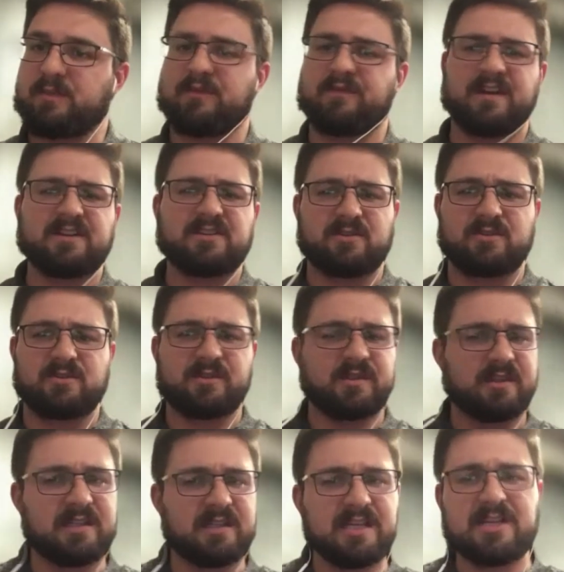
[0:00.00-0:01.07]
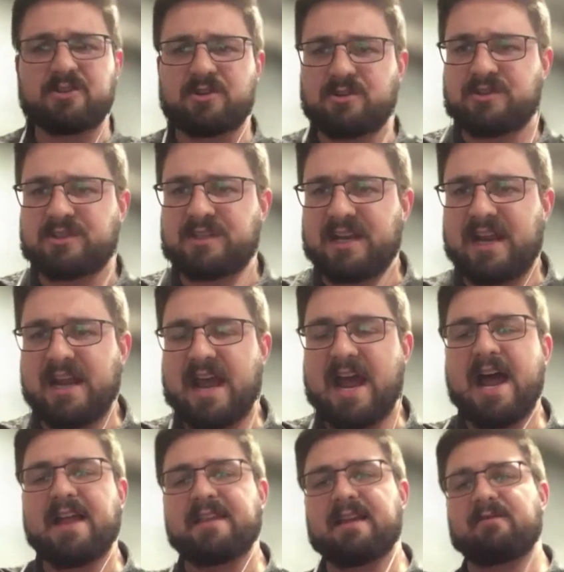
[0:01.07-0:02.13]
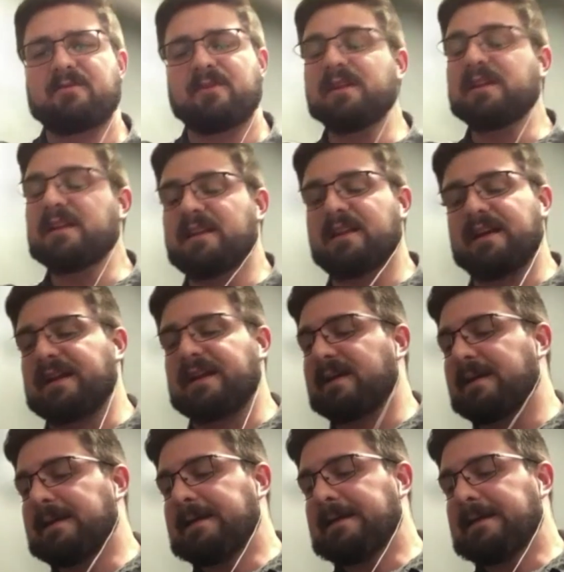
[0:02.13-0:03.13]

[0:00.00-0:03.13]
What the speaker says: professors and the teachers that I had that really like